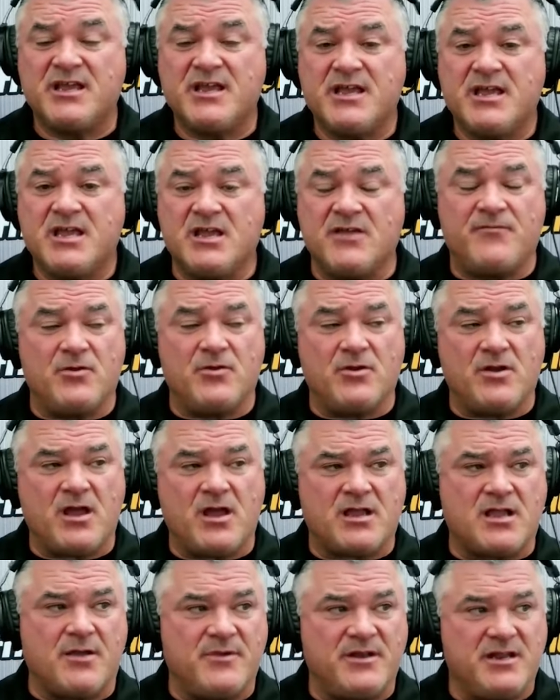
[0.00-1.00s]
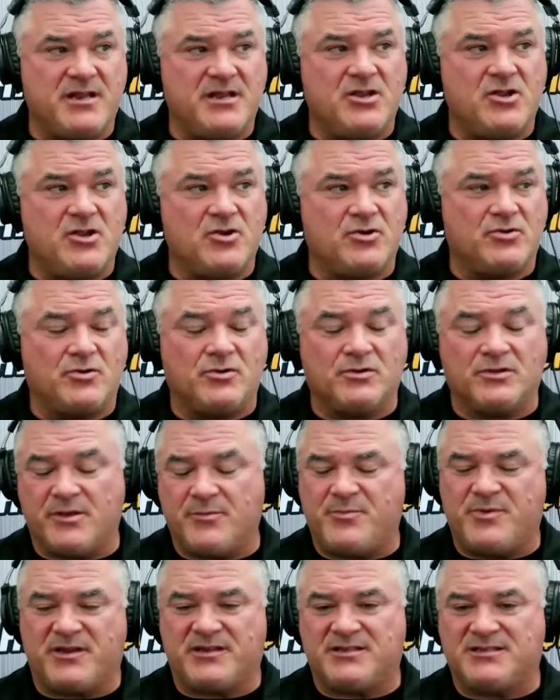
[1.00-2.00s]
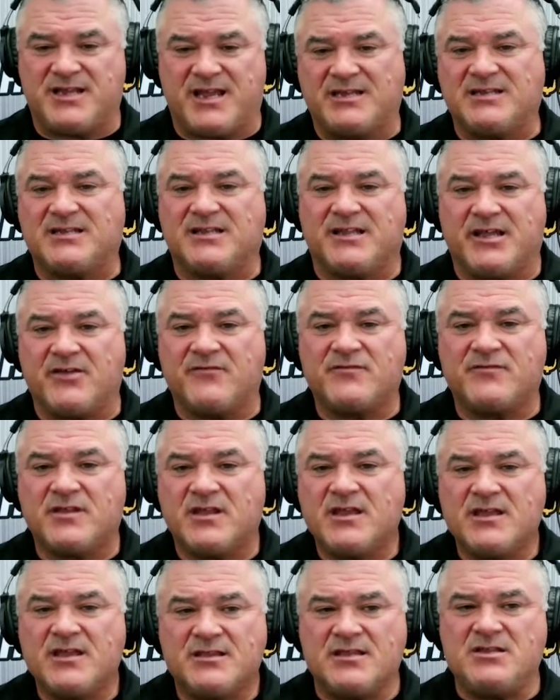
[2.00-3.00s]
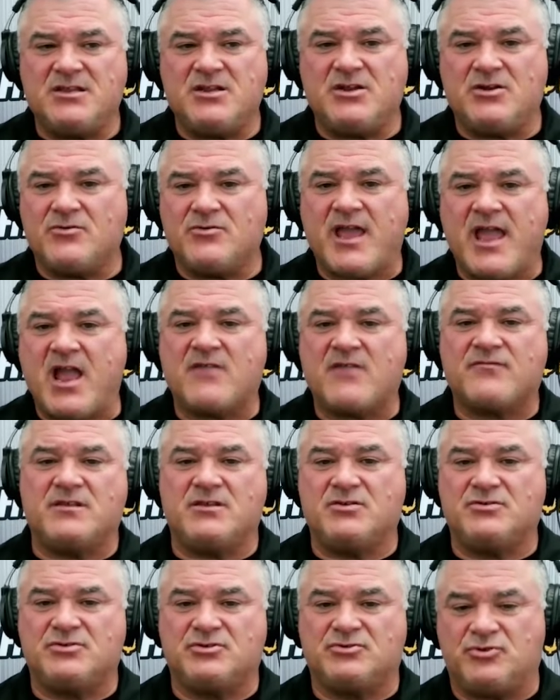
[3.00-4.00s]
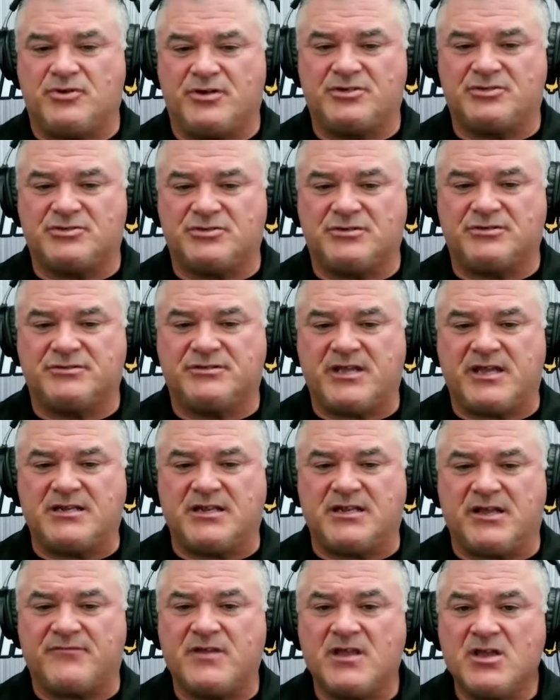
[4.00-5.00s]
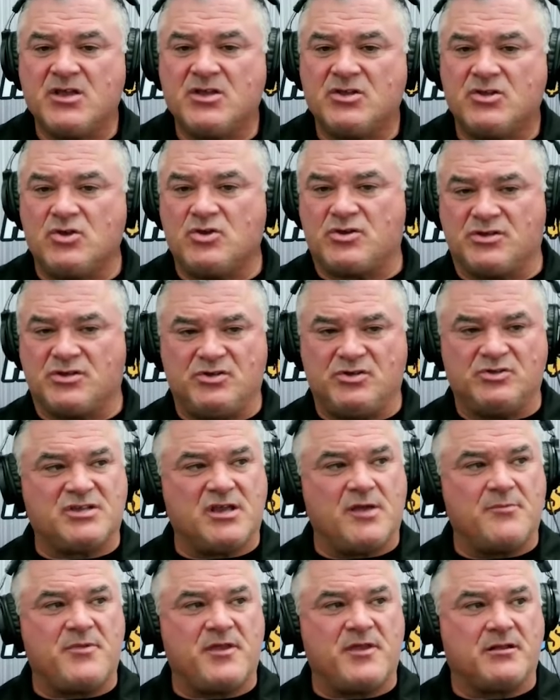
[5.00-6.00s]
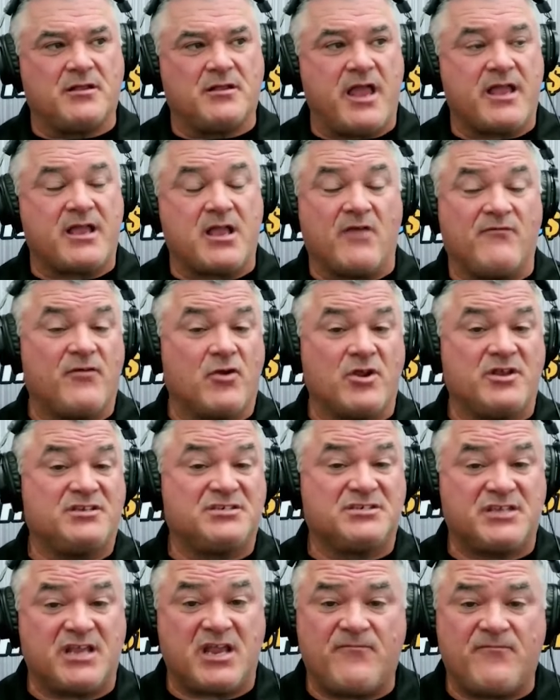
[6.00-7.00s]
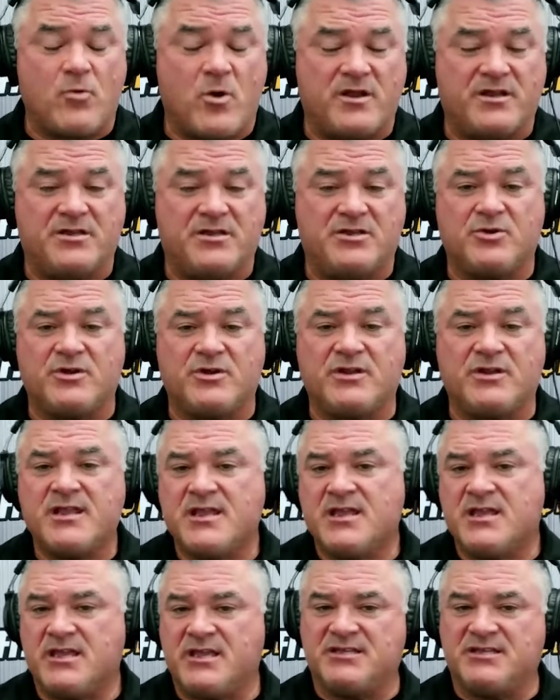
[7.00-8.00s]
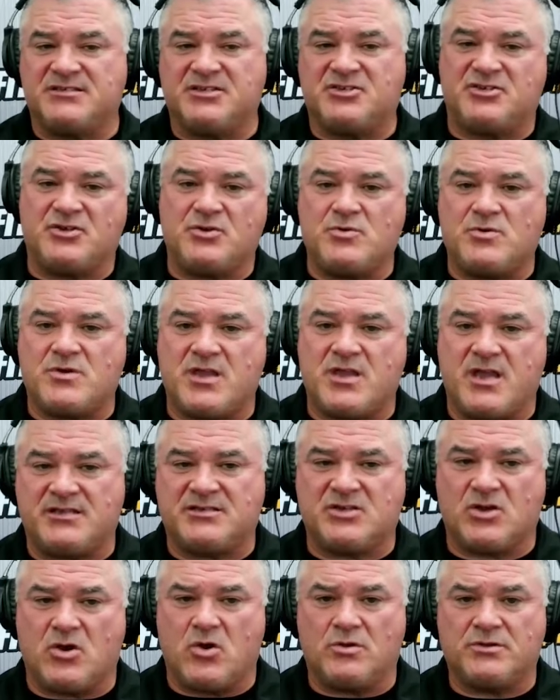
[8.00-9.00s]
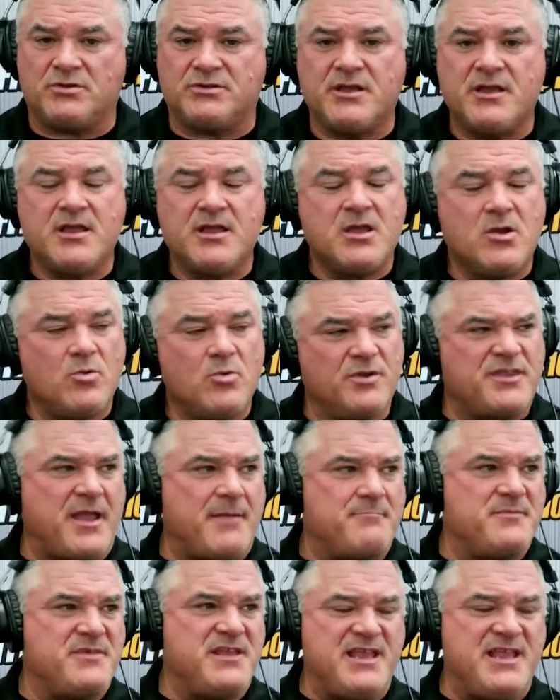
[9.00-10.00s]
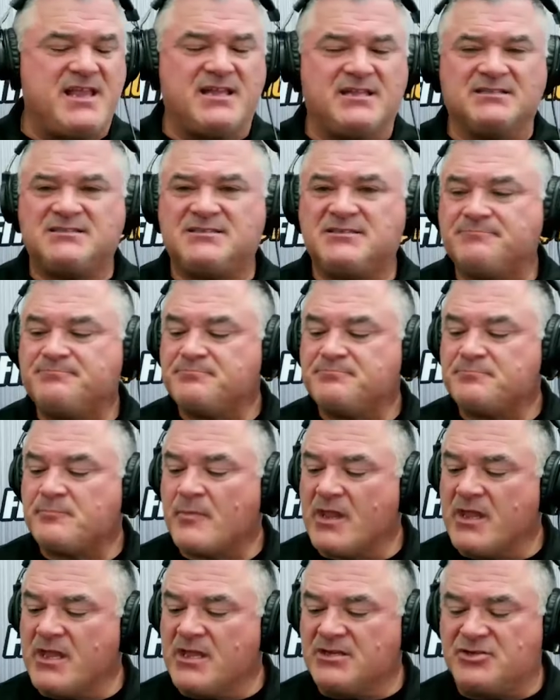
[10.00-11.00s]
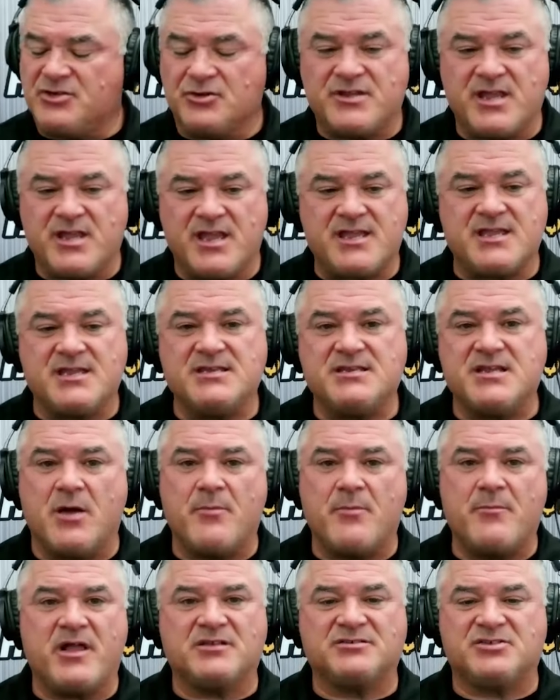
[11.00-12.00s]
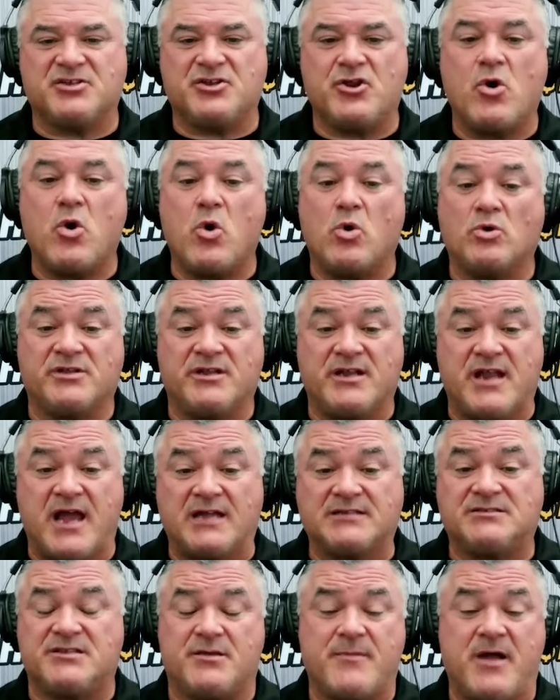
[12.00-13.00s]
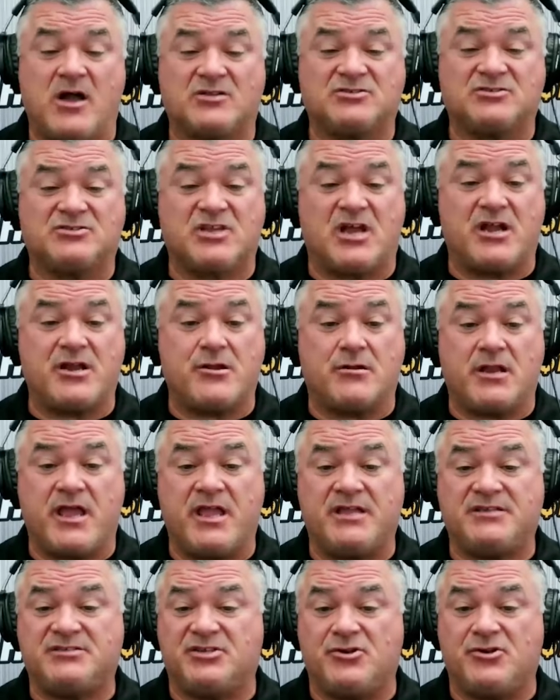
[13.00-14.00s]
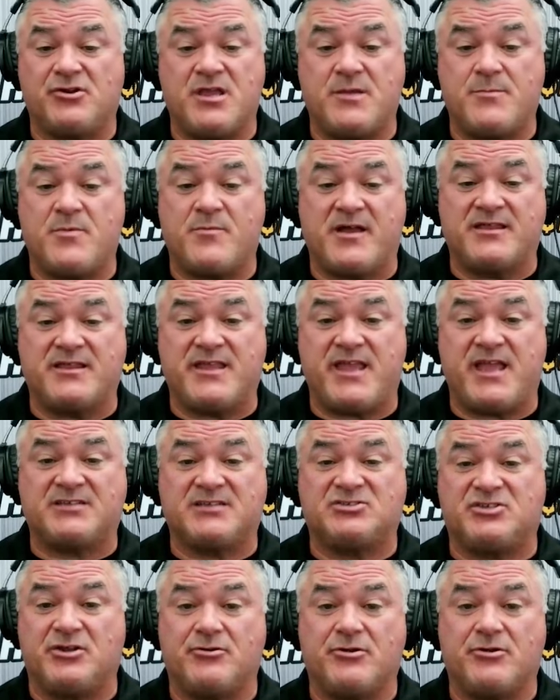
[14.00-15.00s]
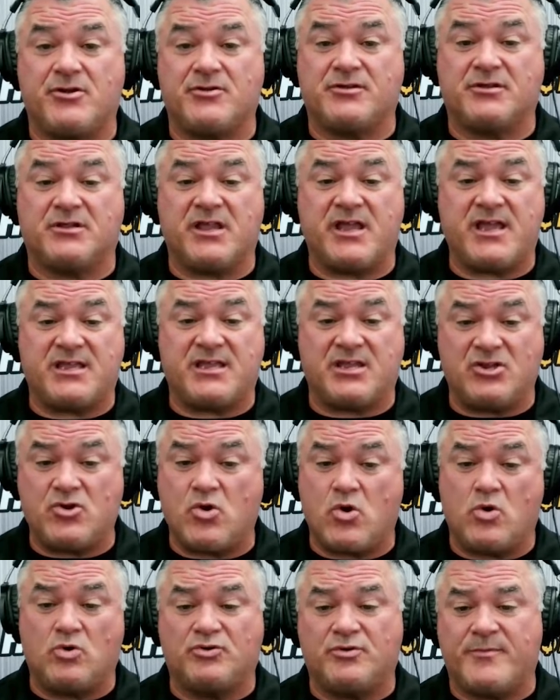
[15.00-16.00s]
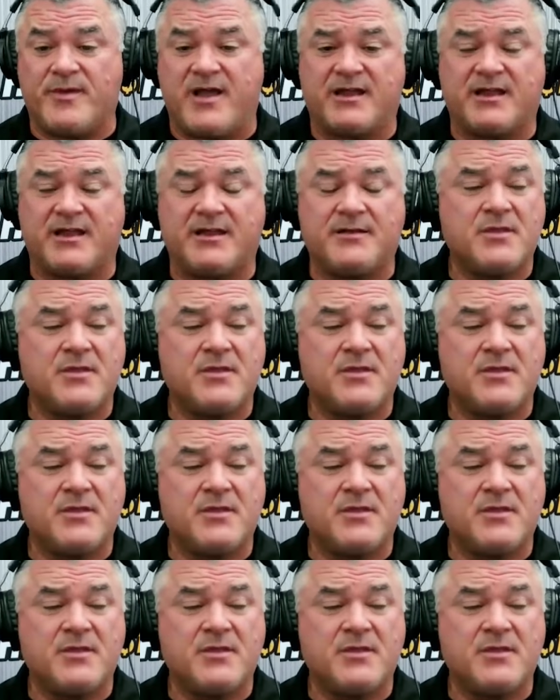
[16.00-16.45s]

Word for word: If you're not coming in here to Olympic deadlift, then you don't have to use a traditional deadlift. You can use something like a very safe way to do it is a suitcase hold. What that means is you're taking dumbbells and you're holding onto them outside of your legs and you keep them on the exterior of the leg and you hold them on it.